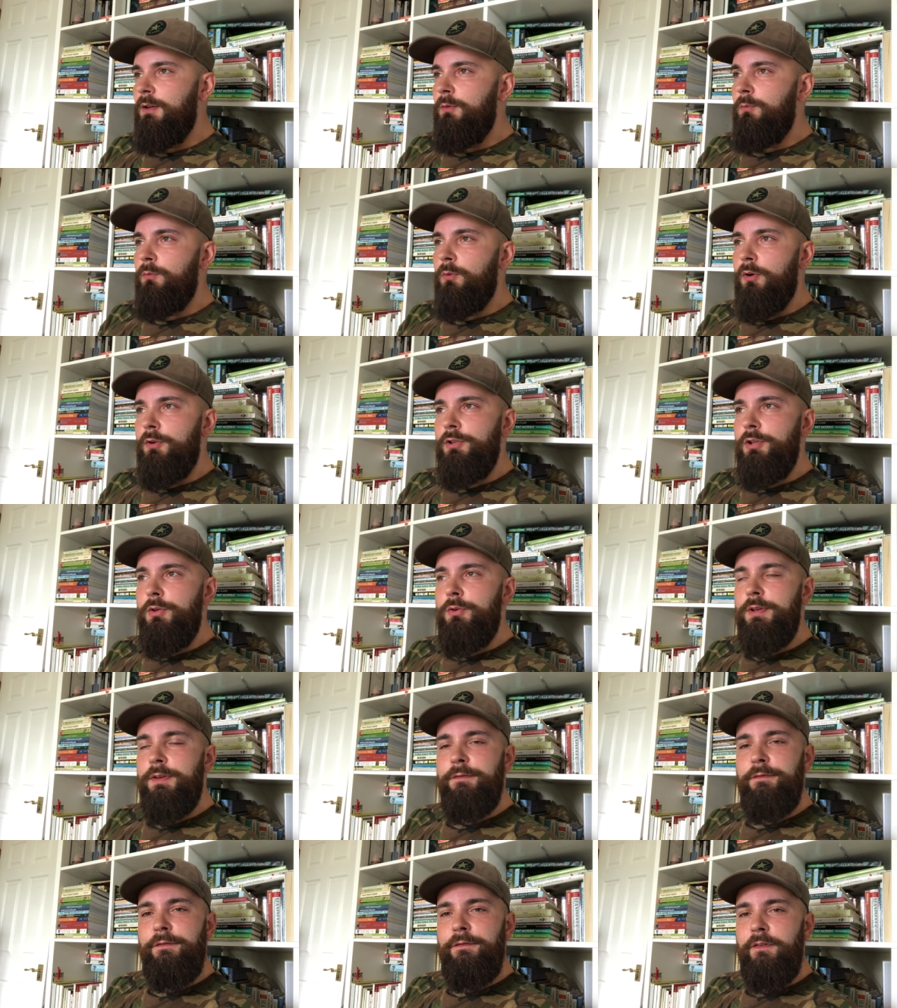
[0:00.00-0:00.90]
what you
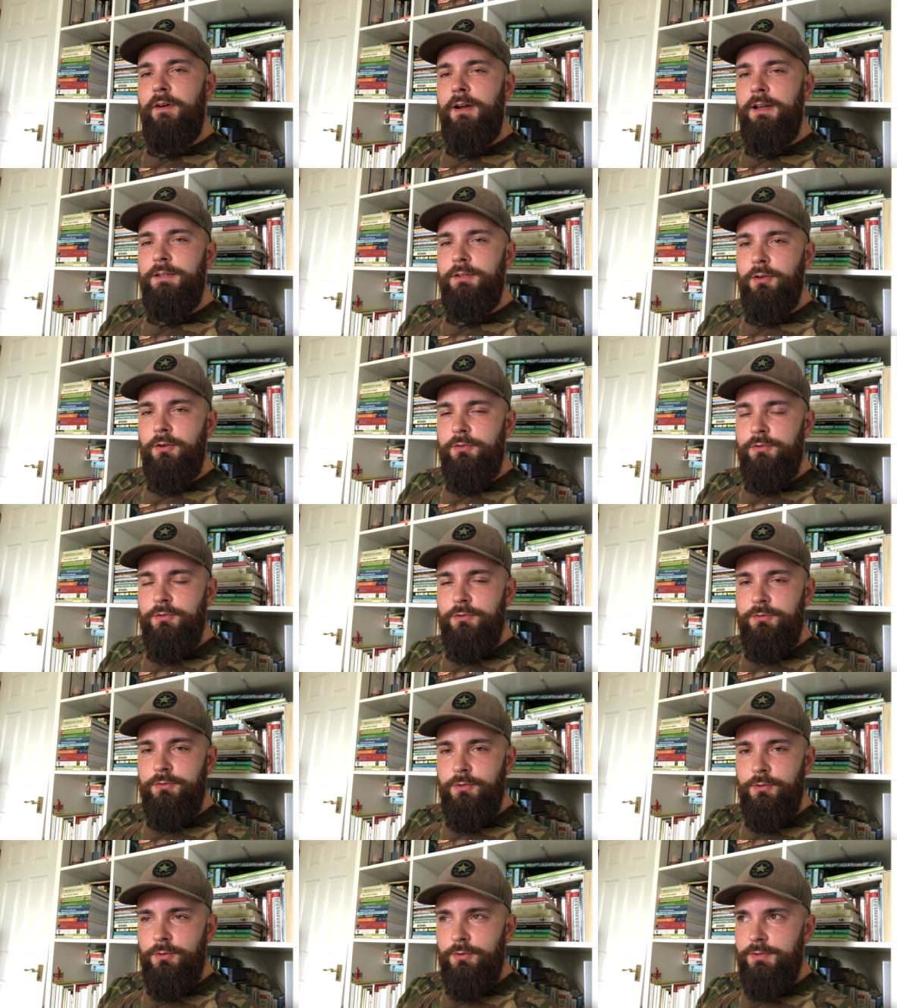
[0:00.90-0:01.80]
can find on your
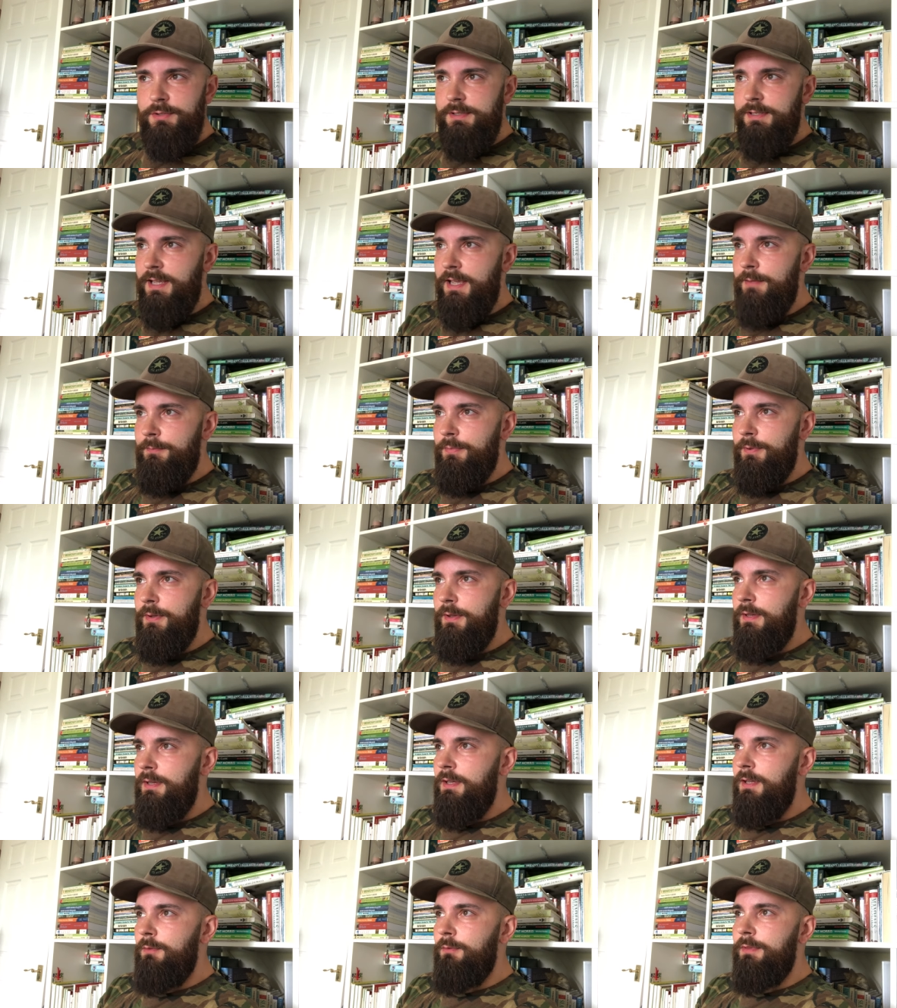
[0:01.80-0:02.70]
doorstep
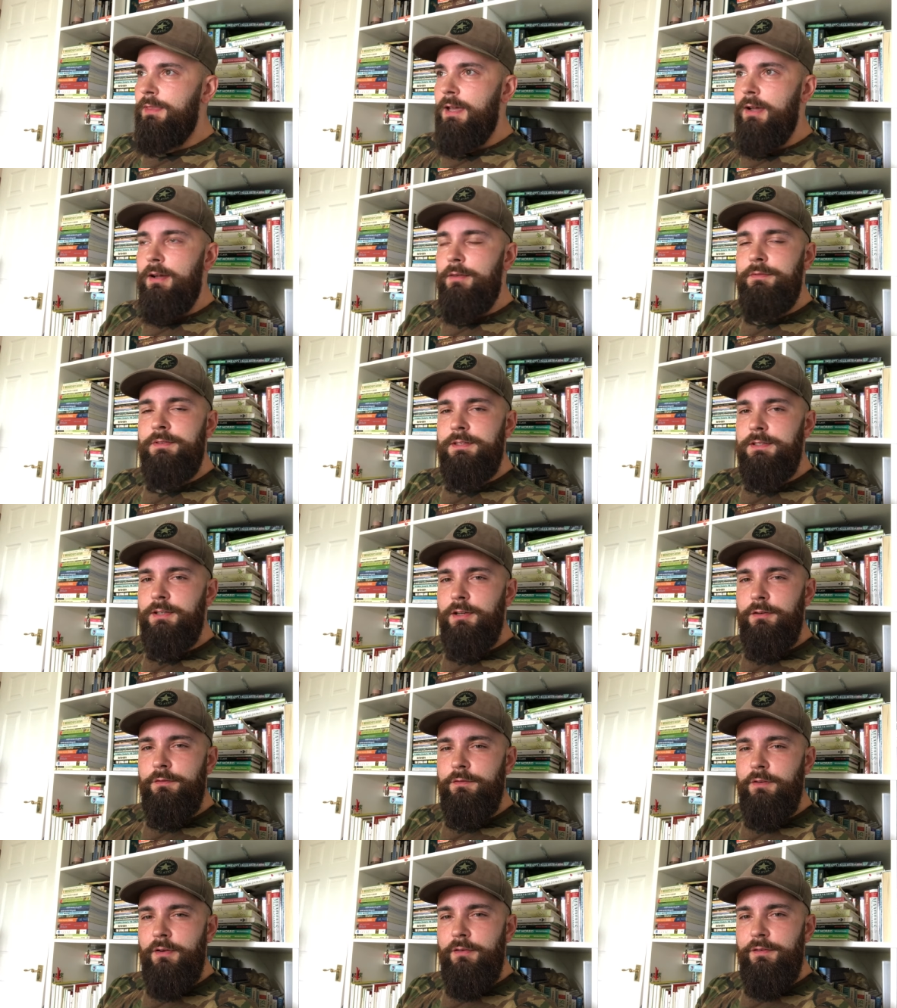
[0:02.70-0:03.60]
without having to go
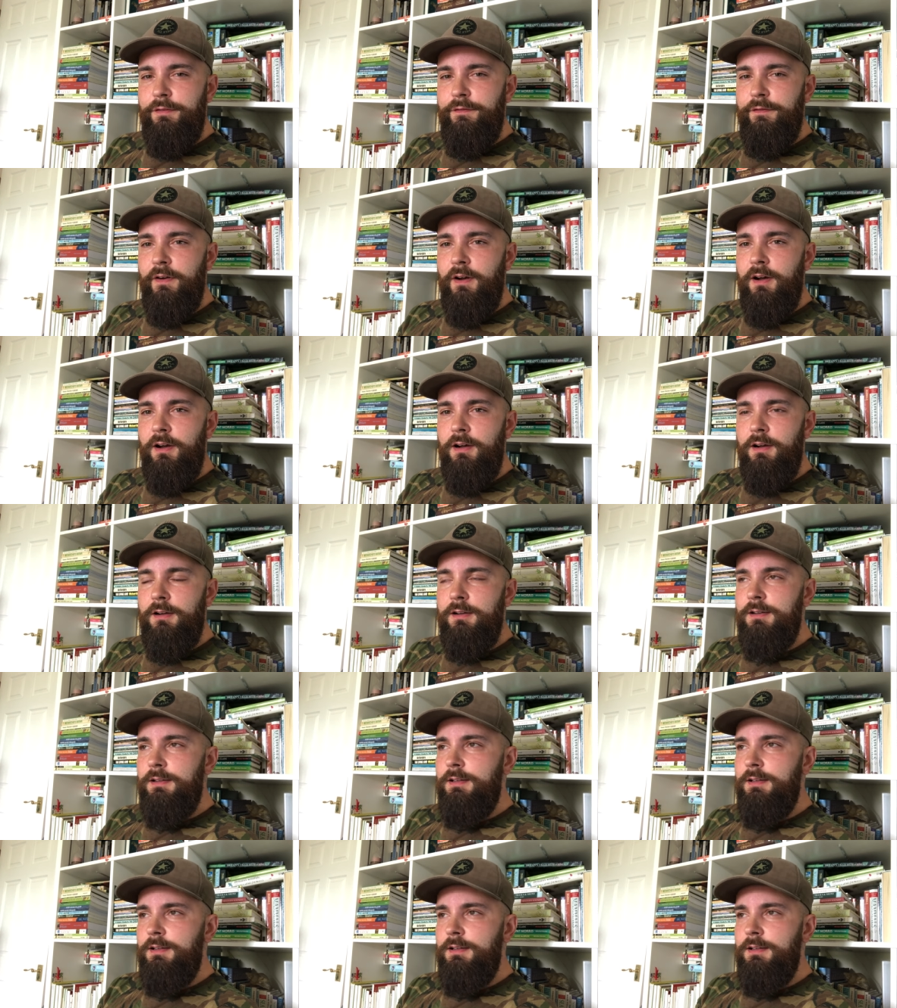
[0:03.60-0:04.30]
very far.